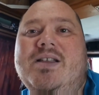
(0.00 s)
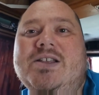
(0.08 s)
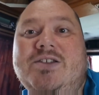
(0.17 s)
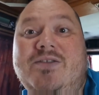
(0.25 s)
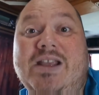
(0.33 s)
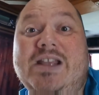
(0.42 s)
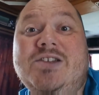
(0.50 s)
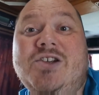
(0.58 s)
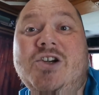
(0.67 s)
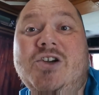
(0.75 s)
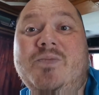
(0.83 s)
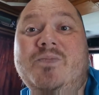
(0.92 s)
a
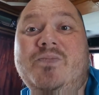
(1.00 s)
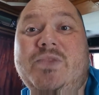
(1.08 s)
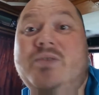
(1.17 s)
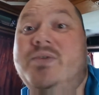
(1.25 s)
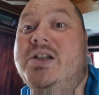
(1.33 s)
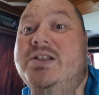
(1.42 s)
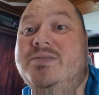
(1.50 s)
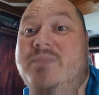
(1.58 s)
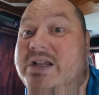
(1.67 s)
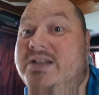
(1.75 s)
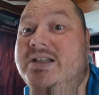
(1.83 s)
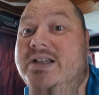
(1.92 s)
stranger to us,
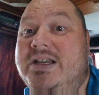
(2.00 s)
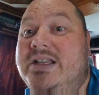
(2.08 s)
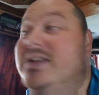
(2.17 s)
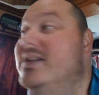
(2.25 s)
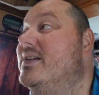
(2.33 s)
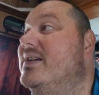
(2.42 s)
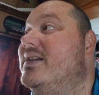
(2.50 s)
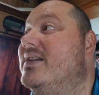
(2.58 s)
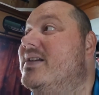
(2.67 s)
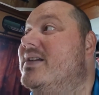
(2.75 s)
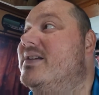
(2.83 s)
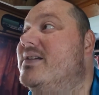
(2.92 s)
basically,
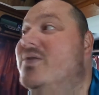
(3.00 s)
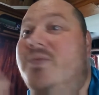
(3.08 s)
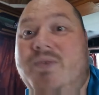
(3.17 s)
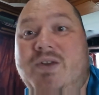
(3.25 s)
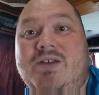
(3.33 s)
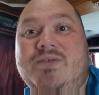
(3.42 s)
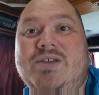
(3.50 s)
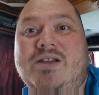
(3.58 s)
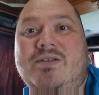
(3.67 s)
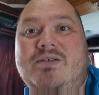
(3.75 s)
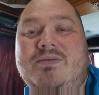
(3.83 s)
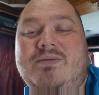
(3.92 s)
who follows
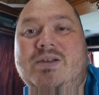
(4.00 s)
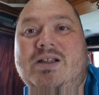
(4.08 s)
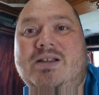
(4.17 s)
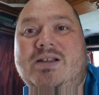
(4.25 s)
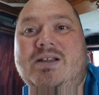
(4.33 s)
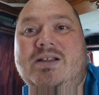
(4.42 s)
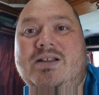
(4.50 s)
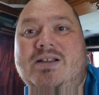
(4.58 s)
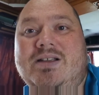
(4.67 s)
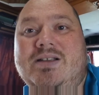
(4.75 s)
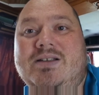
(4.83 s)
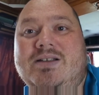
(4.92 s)
our
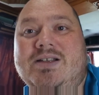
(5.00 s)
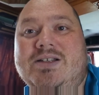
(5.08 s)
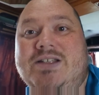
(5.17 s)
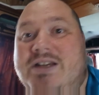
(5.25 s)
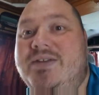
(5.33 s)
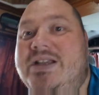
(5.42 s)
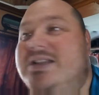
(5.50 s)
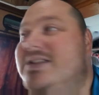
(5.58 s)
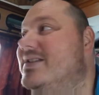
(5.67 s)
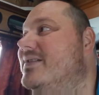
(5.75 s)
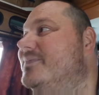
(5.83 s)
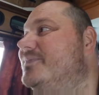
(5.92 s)

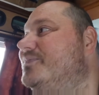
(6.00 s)
series.